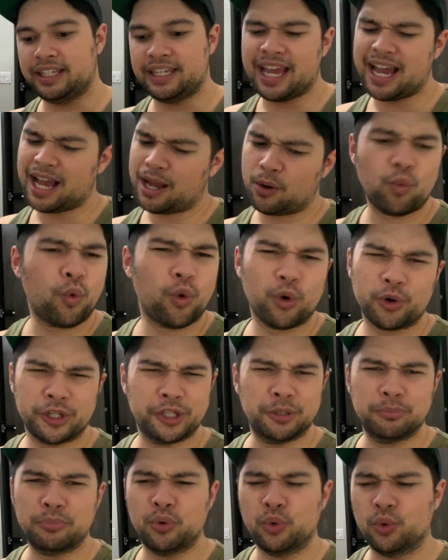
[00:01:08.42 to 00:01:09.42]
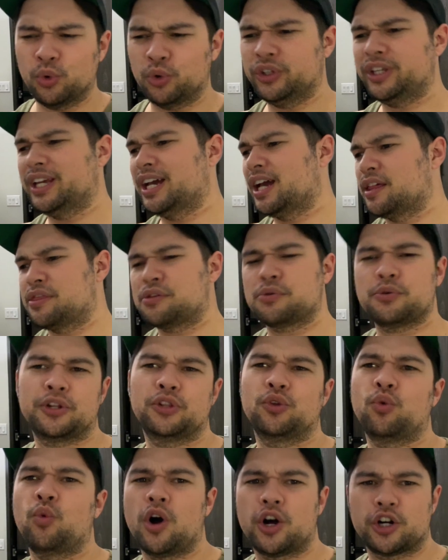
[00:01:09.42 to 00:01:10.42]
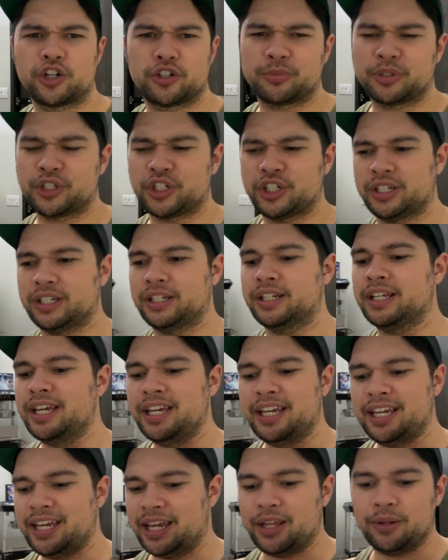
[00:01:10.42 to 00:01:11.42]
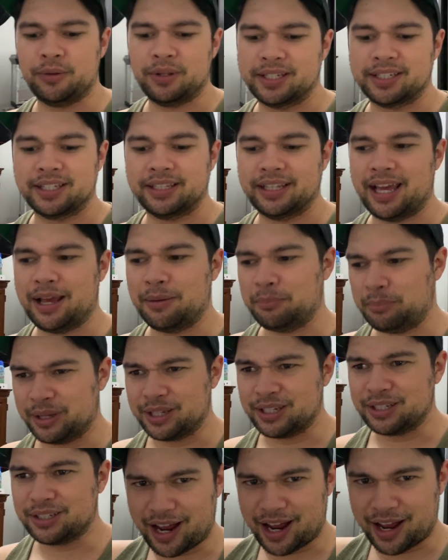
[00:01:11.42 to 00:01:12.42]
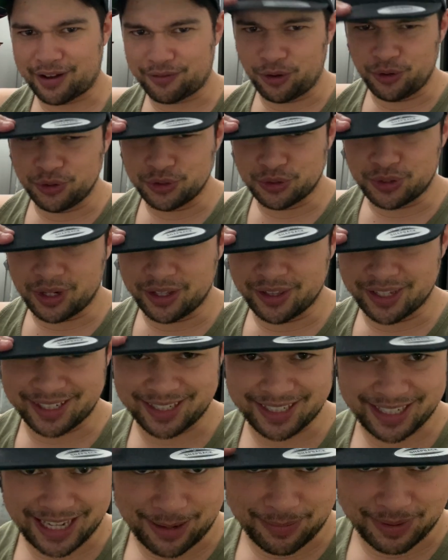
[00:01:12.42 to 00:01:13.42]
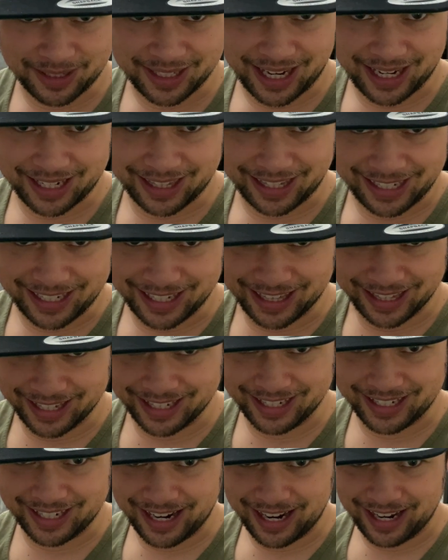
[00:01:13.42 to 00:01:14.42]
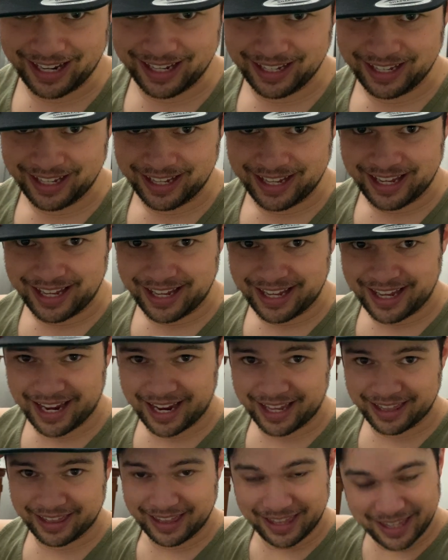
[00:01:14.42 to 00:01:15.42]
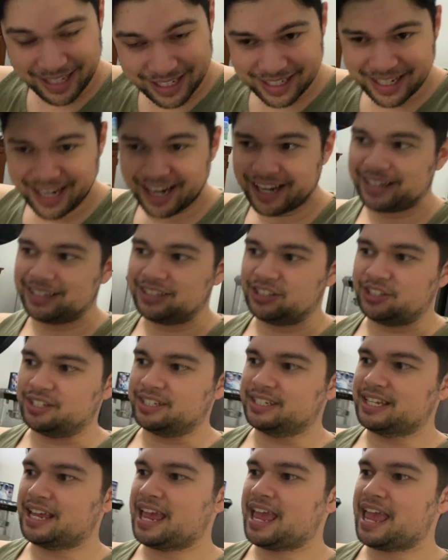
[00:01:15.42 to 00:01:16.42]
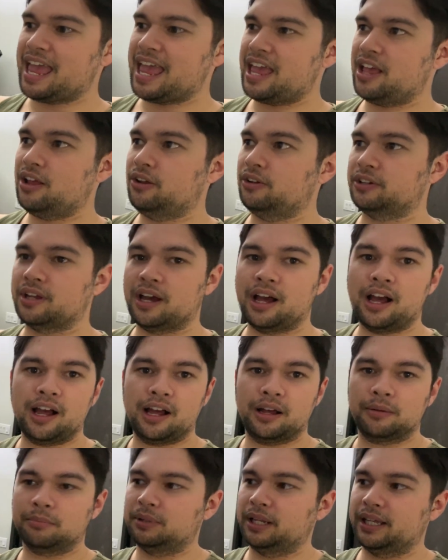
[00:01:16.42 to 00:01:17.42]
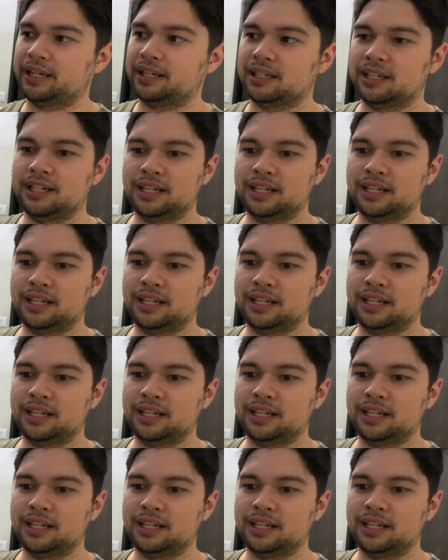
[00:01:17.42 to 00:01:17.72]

Yeah, I wore it in the pool. Yeah, I threw it in the washing machine and this and that. But I've also done the same exact thing to this guy and this guy has just held up. Like,